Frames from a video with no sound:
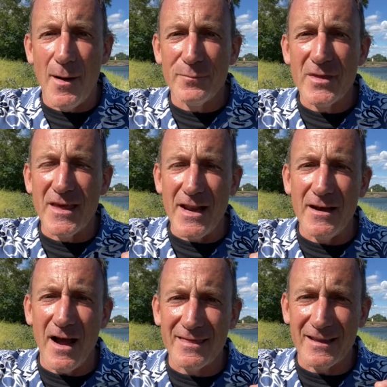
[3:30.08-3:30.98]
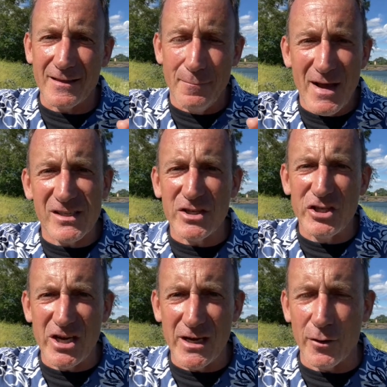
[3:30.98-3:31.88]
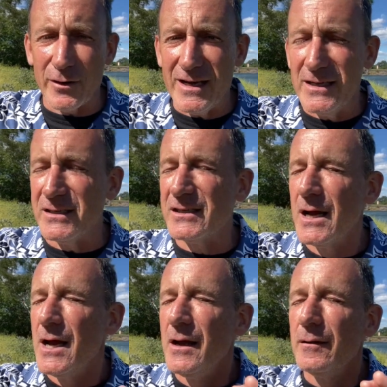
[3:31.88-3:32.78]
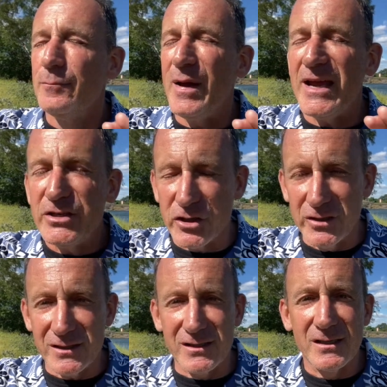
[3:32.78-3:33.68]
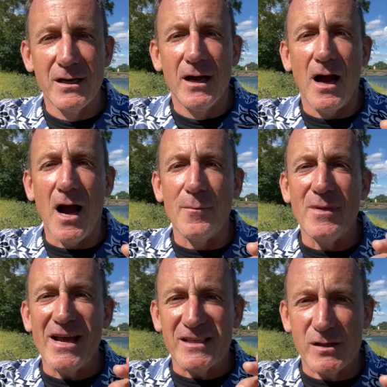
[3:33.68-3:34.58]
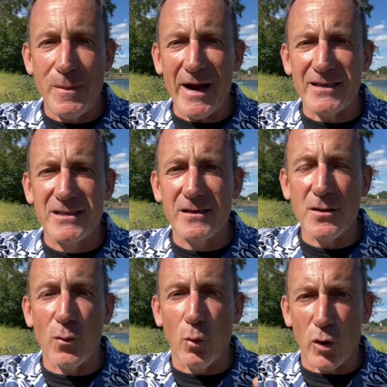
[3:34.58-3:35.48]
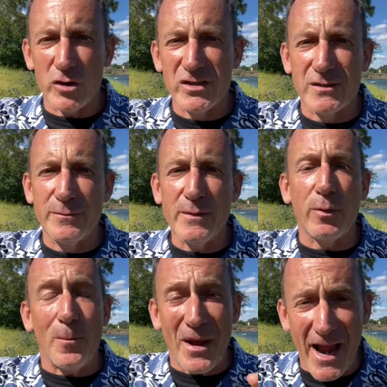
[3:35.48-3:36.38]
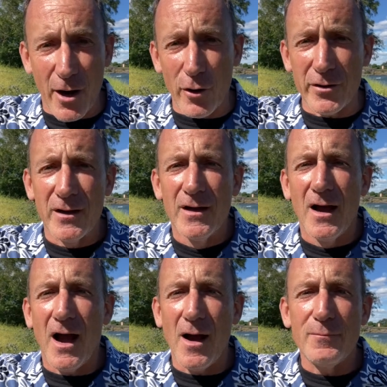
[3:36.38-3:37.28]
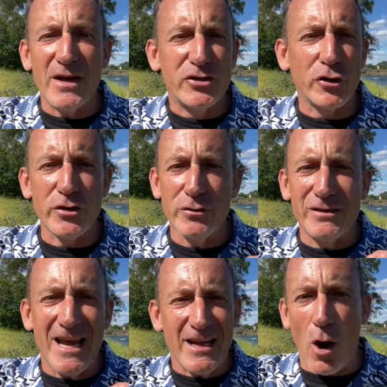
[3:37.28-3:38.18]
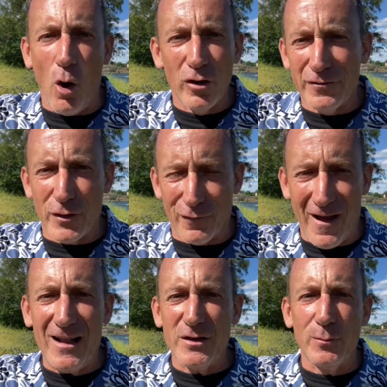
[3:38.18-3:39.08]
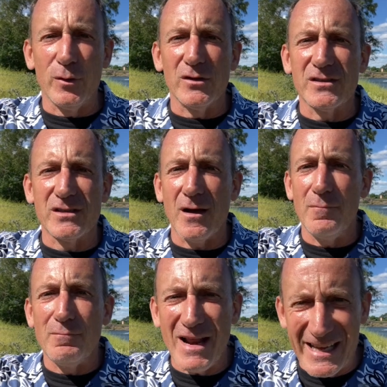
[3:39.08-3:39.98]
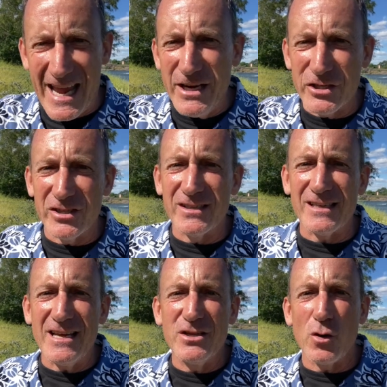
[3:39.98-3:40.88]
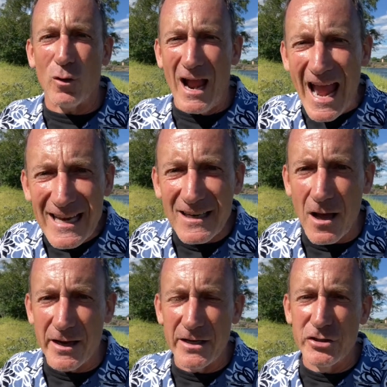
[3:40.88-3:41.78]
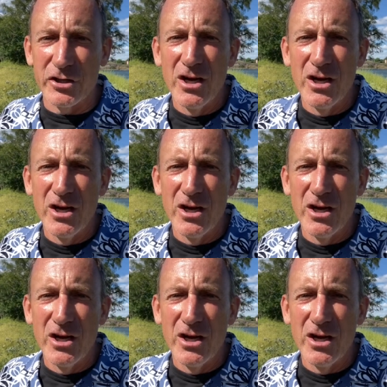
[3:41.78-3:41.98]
then I think the message here is patience, expect the worst, be prepared, make sure you take all of your valuables, medications in your hand luggage,